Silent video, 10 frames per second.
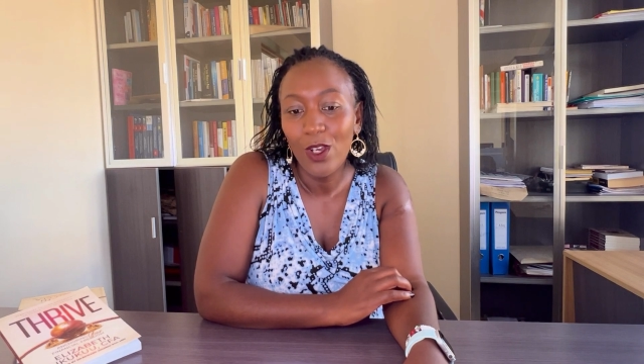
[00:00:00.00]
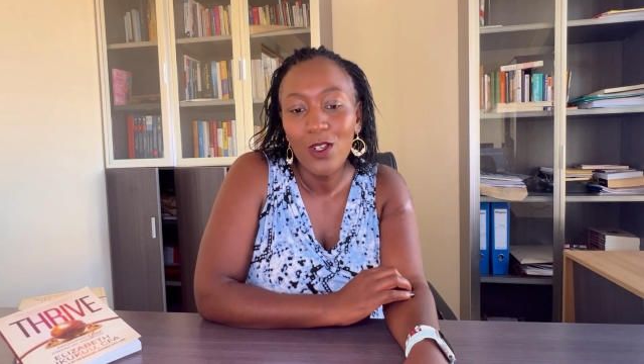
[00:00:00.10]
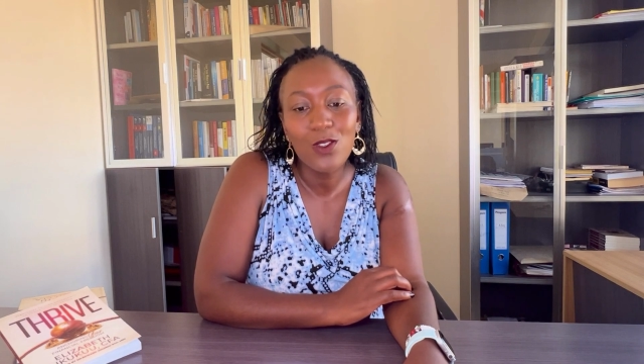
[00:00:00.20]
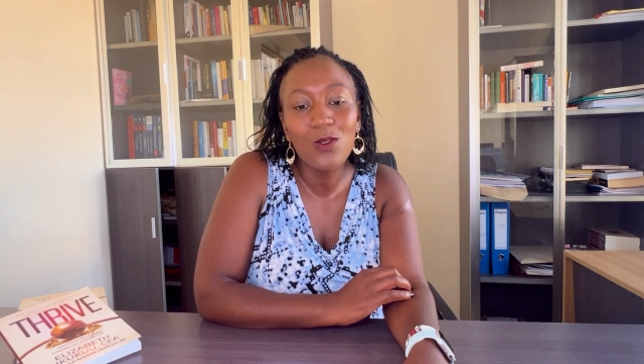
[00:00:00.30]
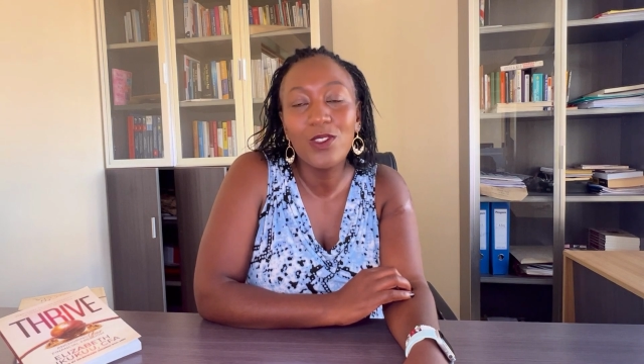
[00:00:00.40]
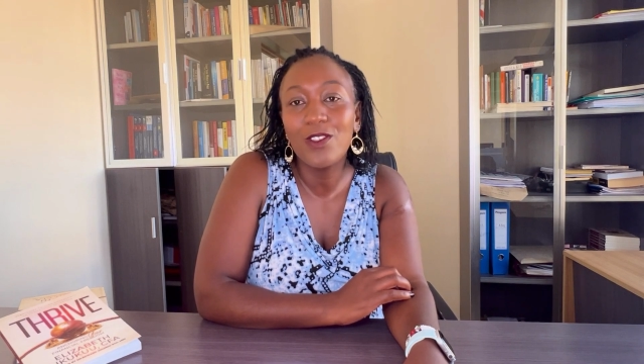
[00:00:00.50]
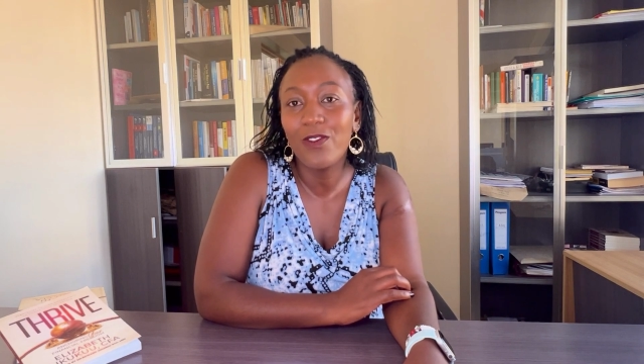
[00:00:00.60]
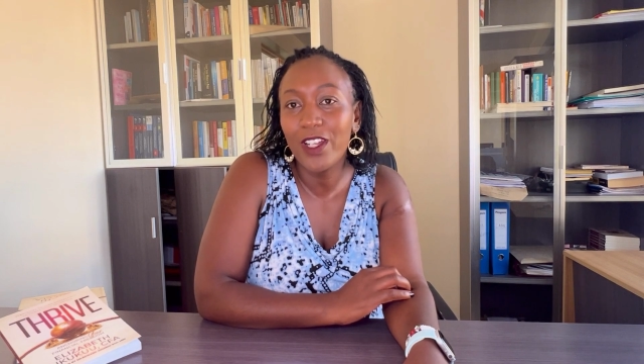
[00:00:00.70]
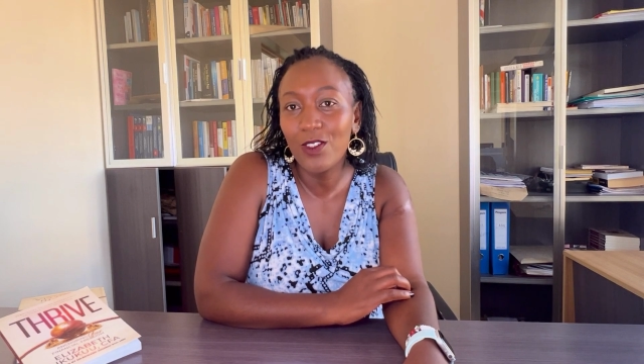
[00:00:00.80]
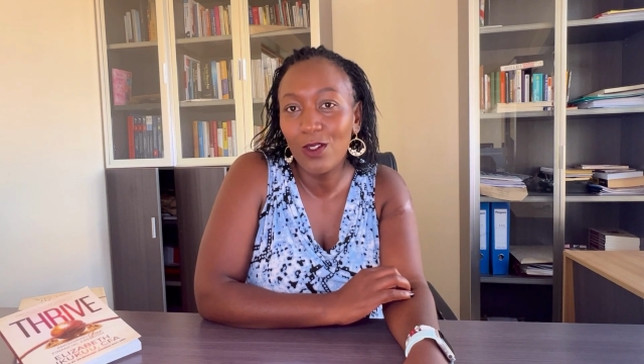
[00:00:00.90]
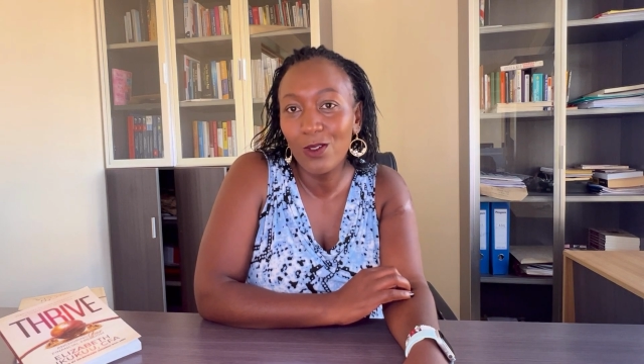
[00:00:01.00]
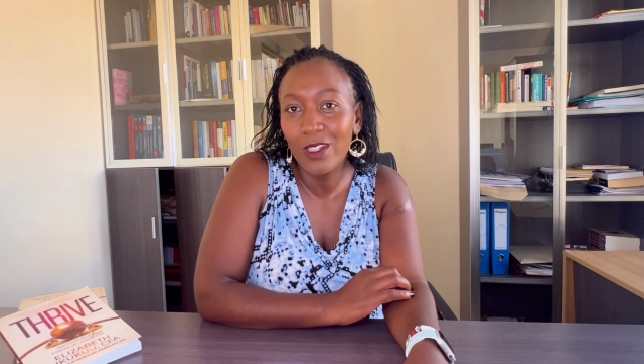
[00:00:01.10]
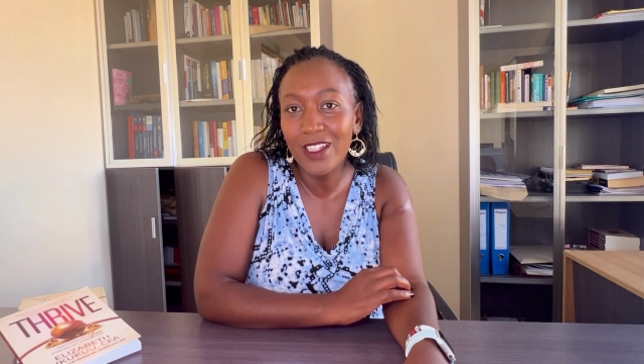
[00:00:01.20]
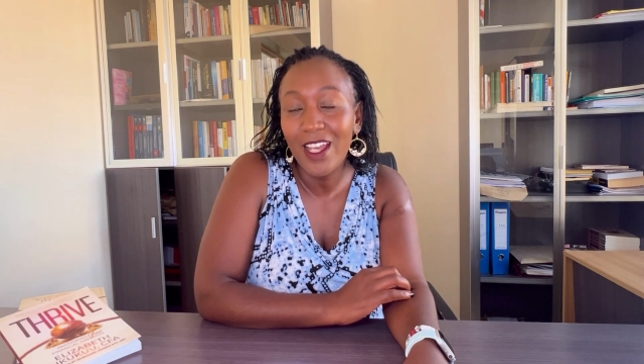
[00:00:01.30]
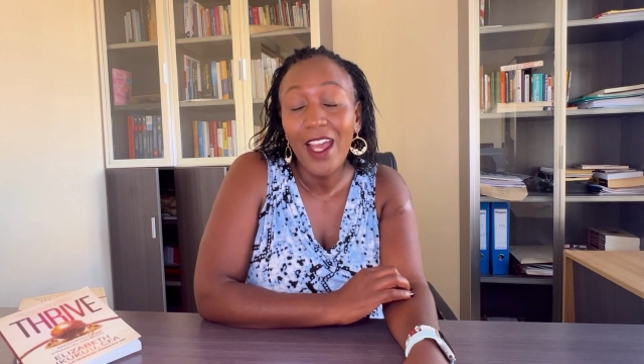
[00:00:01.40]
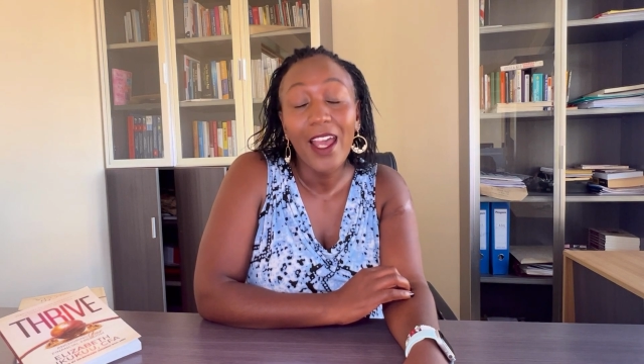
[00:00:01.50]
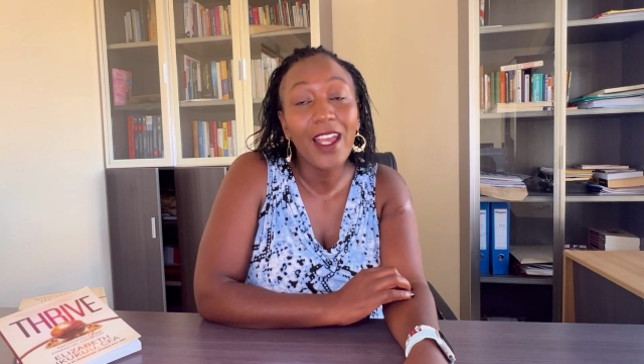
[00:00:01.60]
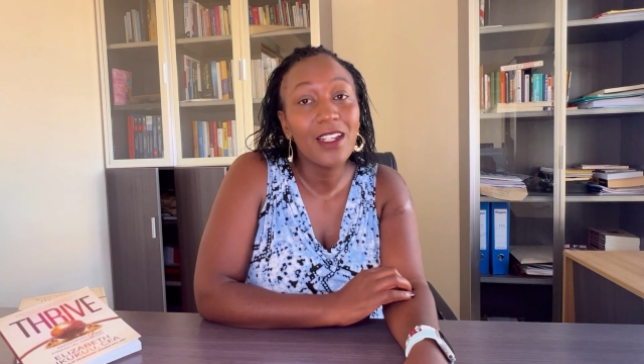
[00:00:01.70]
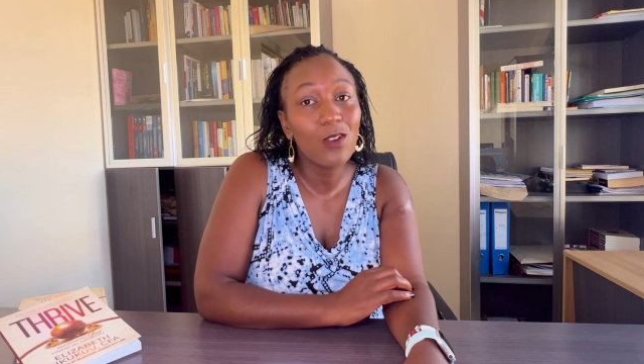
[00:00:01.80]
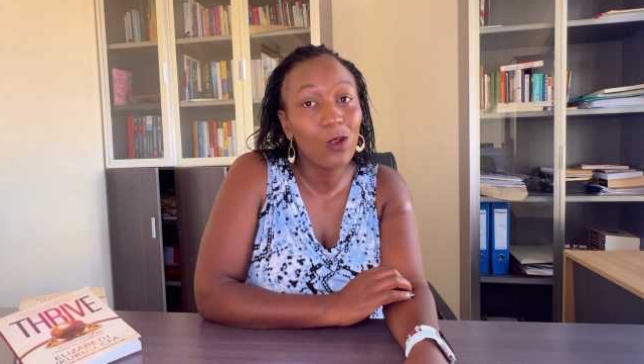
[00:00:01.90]
So define your goals,
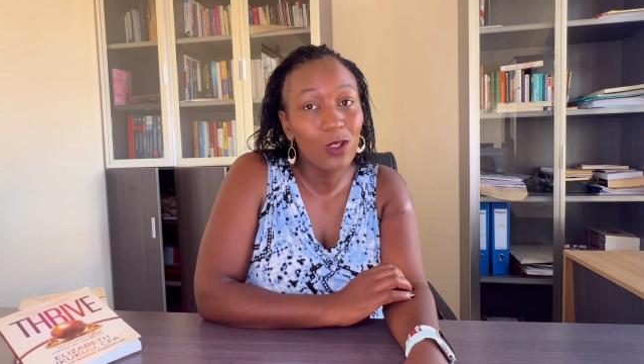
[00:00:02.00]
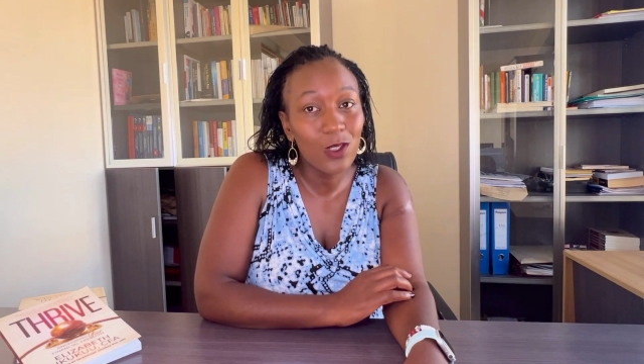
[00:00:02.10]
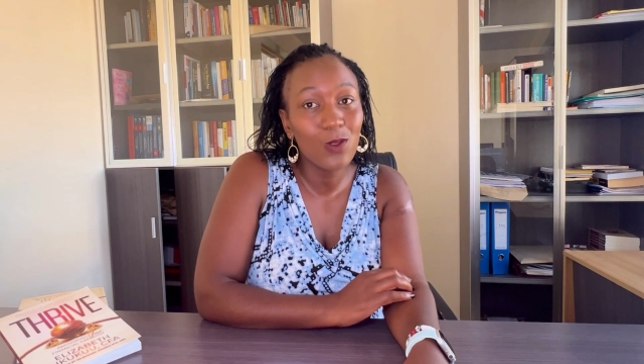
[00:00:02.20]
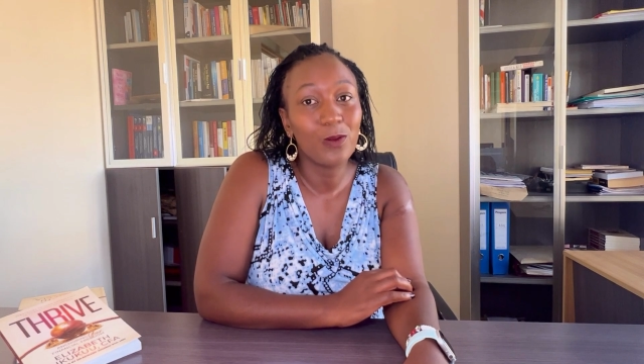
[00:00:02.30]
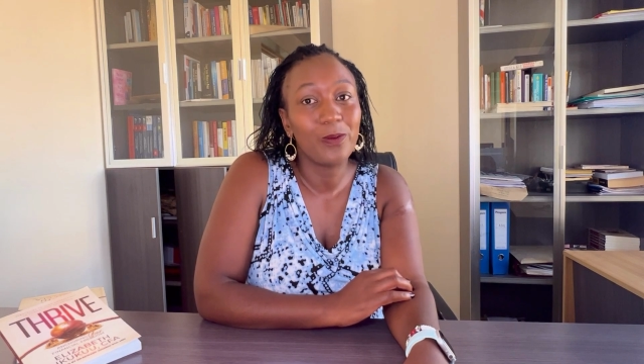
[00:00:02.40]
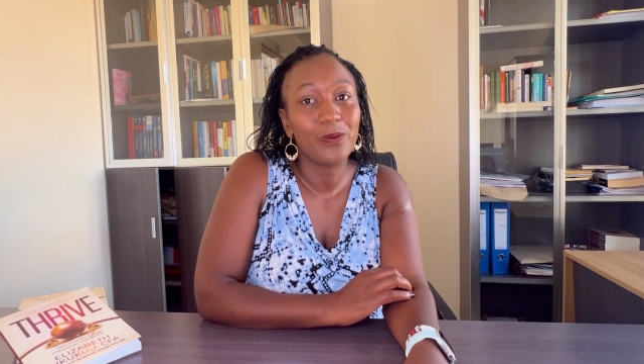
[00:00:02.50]
and also